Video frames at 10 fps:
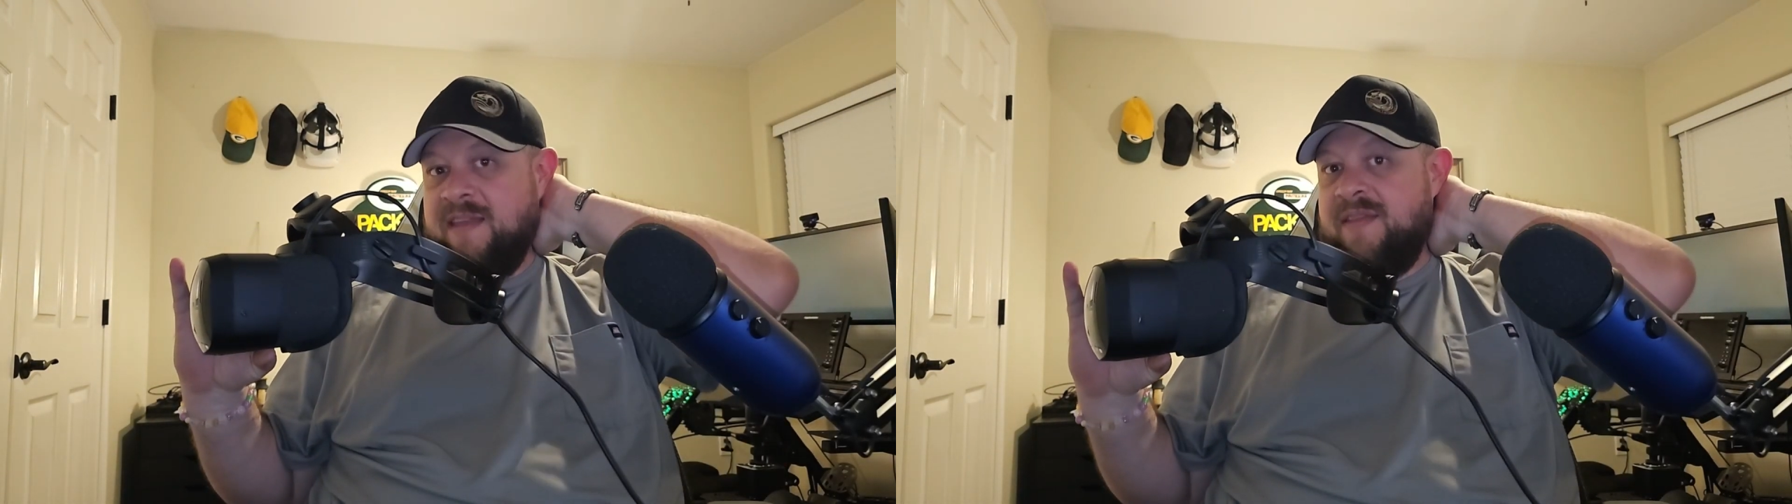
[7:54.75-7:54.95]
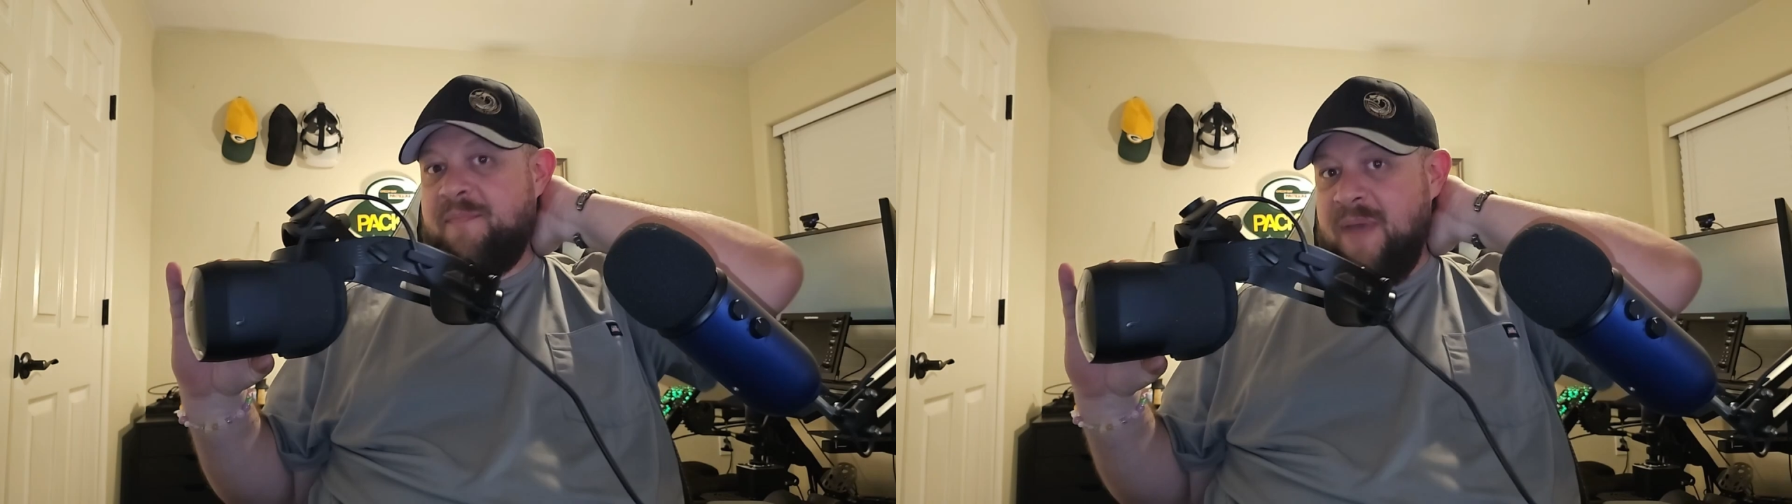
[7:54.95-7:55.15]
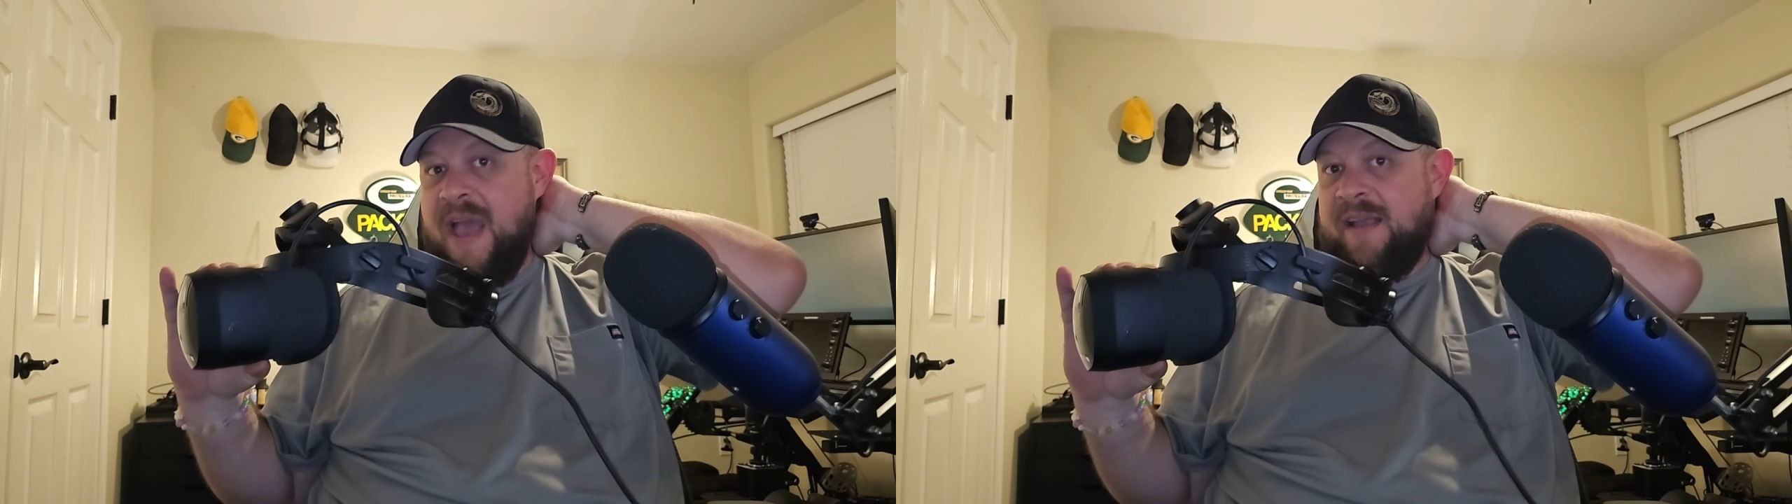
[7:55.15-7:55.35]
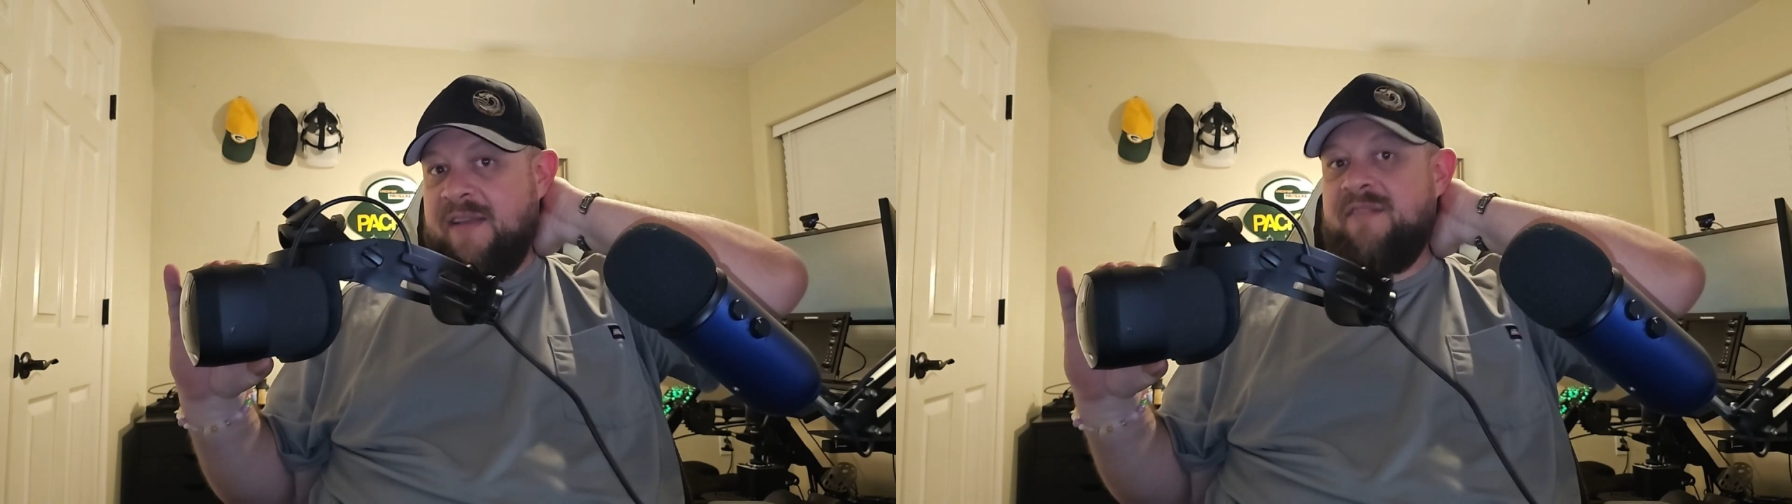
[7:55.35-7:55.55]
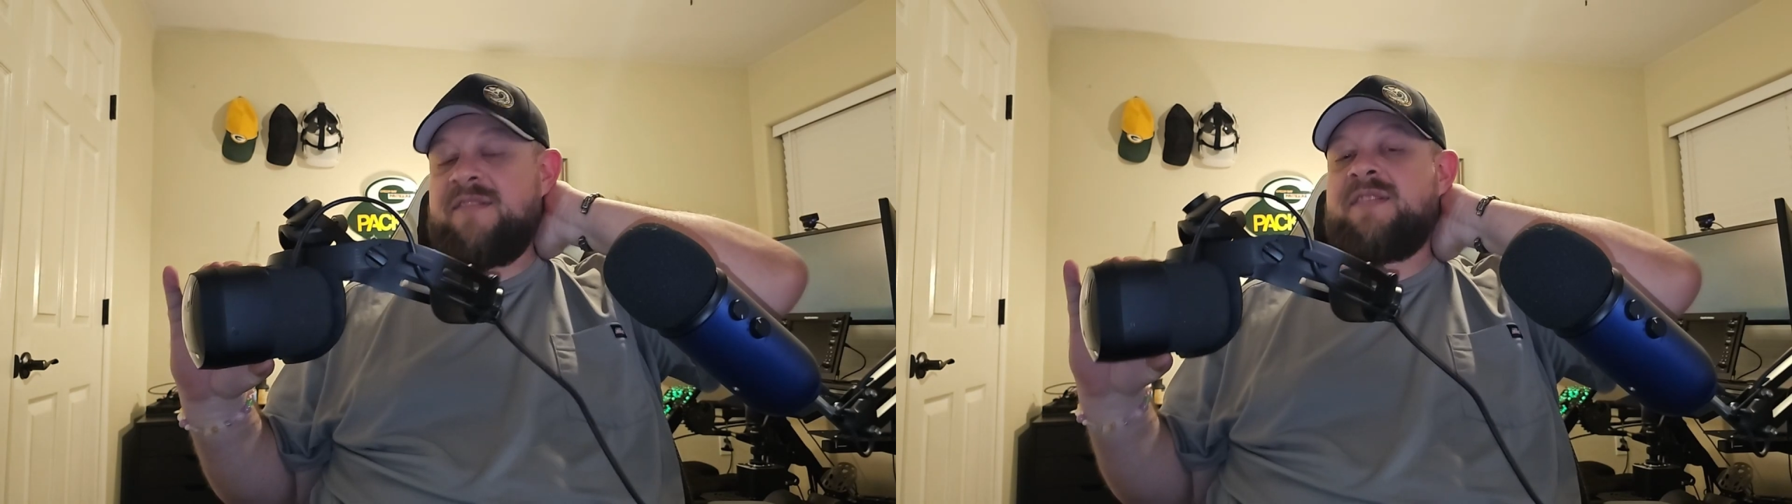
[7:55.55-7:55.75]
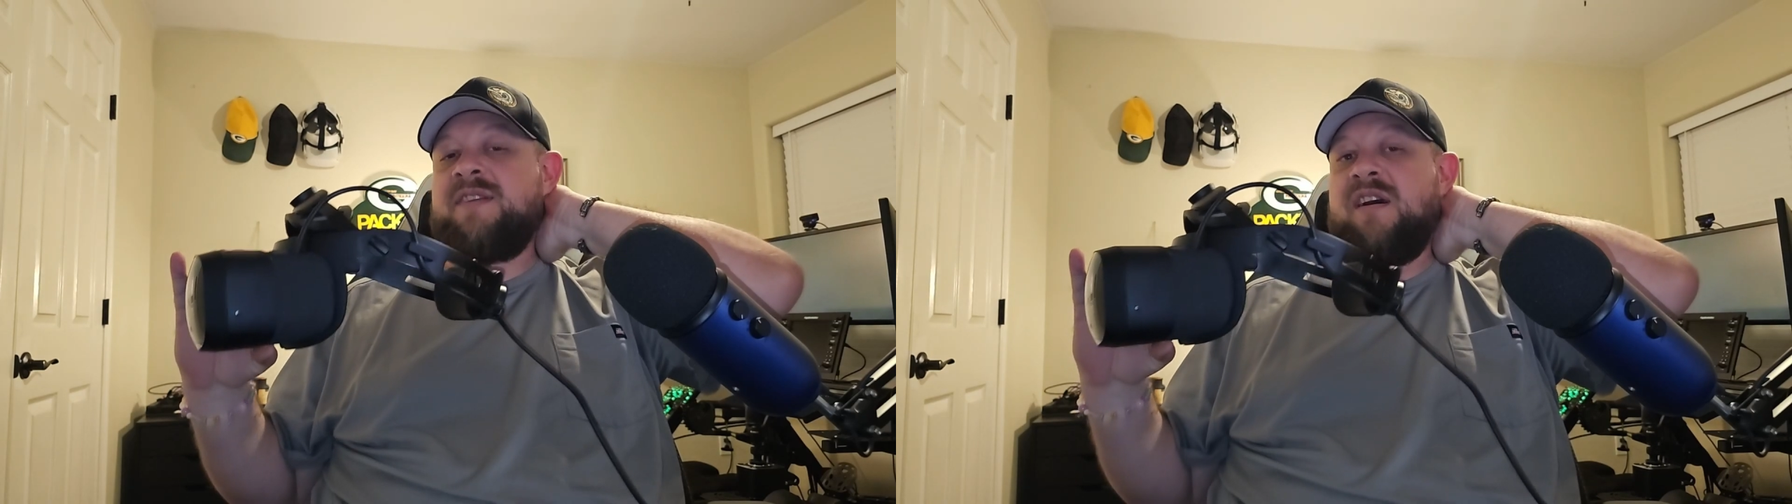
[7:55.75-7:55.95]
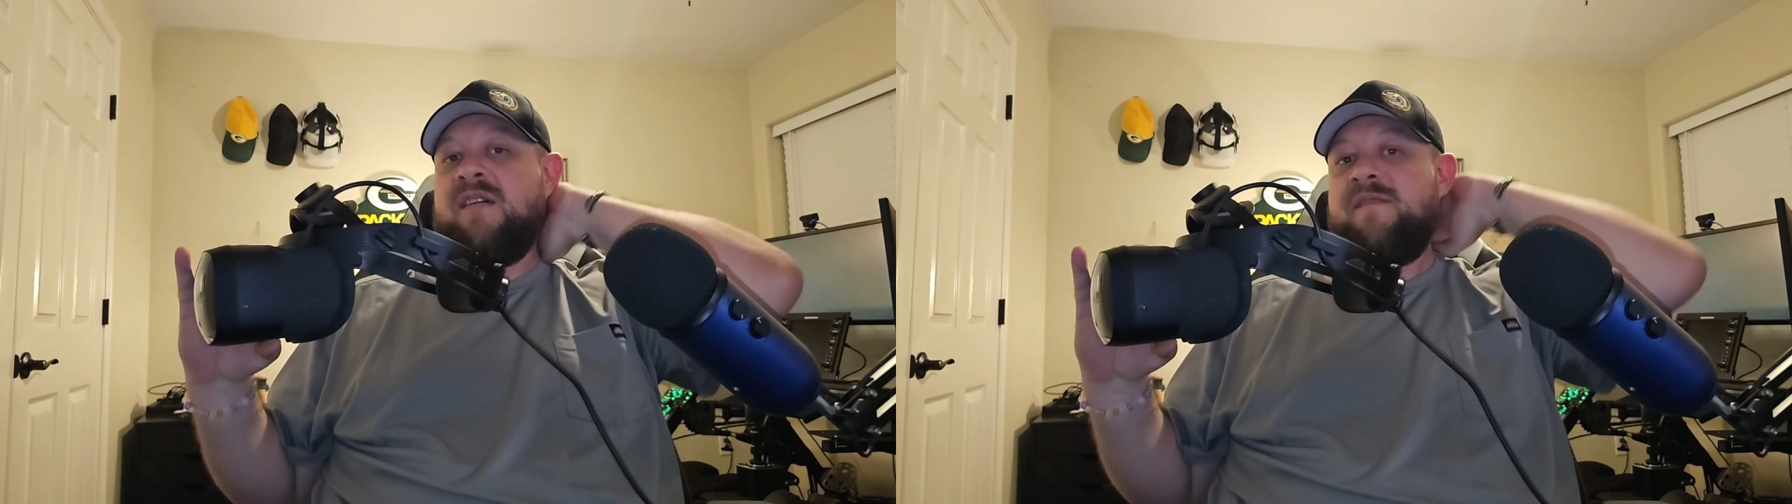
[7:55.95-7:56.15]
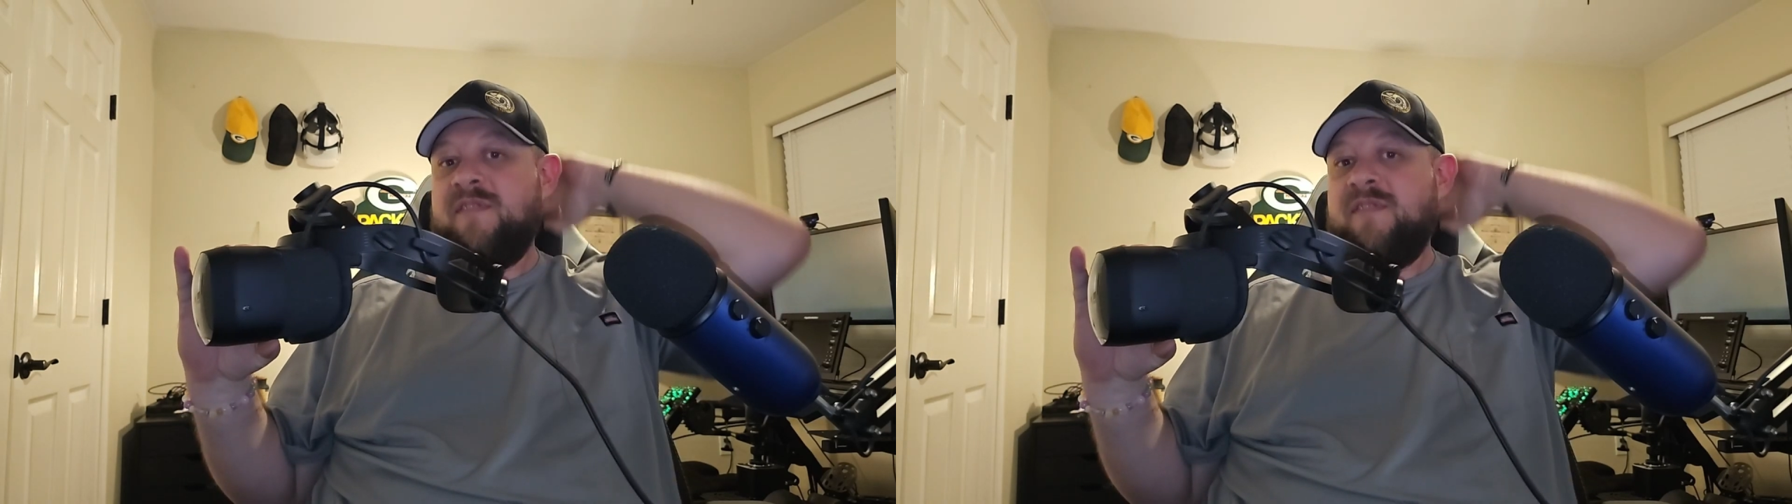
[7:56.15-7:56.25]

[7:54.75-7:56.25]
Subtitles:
in the back of your skull